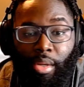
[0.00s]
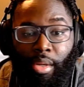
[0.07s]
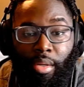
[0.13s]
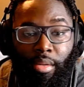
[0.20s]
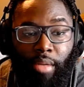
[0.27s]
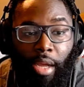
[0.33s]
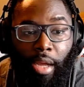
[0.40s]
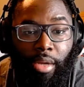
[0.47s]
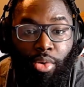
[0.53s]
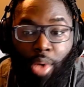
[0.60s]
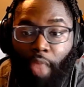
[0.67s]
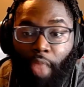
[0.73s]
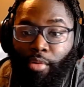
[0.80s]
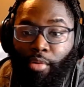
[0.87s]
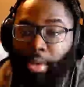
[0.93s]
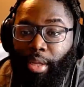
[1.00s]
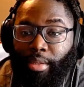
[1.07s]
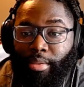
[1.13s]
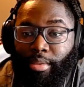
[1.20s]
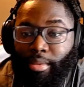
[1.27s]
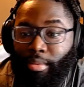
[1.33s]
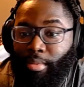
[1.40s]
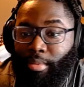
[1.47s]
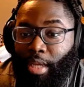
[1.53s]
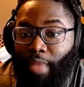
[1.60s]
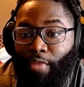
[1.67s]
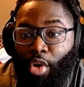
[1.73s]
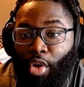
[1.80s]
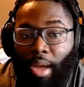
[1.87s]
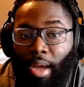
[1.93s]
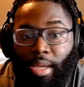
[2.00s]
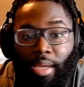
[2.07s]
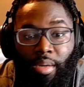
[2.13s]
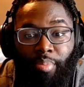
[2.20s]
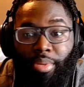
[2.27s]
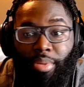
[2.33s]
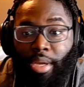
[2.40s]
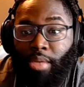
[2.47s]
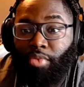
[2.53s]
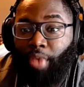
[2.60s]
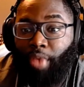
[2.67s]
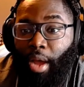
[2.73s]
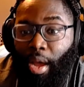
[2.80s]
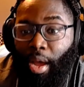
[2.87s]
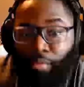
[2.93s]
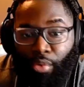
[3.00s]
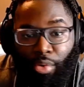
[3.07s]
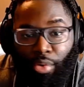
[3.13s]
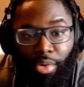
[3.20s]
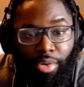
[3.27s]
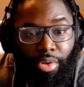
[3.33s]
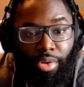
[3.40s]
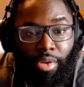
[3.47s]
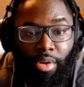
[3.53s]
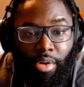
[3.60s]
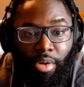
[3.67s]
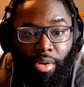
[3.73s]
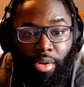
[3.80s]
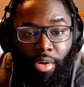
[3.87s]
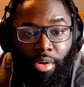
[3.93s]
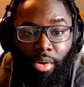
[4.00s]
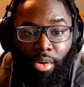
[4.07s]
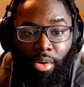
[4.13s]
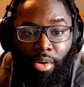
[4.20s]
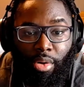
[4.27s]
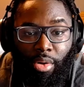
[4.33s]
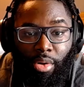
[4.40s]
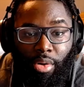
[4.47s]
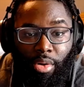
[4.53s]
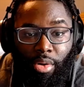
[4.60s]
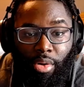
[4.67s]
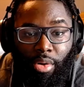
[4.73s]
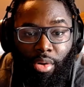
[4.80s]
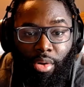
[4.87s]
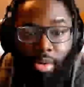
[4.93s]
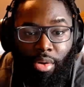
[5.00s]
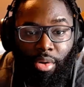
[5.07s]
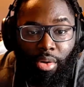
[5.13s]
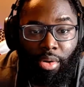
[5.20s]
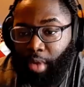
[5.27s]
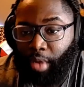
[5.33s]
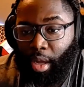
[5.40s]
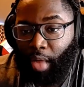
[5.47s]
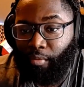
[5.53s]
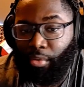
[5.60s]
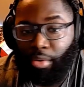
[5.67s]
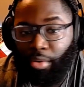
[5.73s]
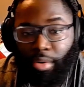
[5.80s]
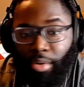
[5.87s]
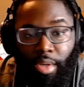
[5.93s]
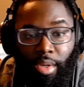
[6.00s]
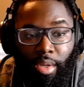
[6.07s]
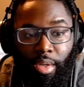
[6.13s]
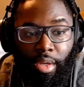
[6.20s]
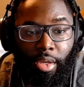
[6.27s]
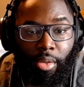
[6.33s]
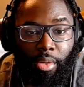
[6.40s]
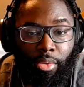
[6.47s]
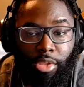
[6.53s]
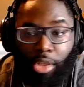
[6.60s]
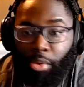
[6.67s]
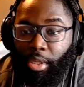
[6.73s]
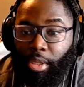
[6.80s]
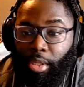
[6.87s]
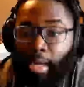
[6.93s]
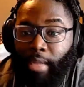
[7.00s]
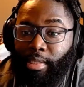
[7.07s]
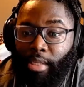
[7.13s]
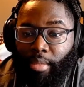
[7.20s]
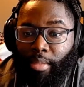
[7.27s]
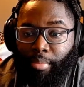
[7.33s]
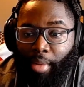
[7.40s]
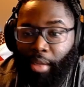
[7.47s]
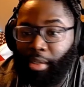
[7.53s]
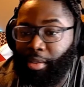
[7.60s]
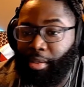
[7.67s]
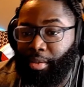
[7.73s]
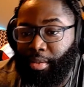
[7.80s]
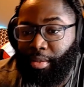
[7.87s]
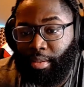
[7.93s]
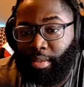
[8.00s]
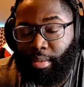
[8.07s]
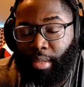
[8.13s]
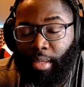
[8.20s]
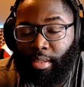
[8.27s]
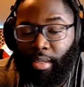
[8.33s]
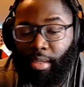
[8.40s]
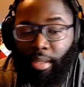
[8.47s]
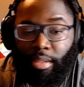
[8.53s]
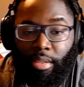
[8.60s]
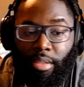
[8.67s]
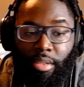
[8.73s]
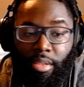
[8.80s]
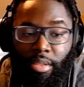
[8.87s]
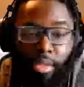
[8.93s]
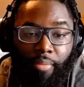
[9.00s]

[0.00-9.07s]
Like whoever wins Steve-O might get a PS5, or exclusive PS5, or Sony content, monitors, and things of that such,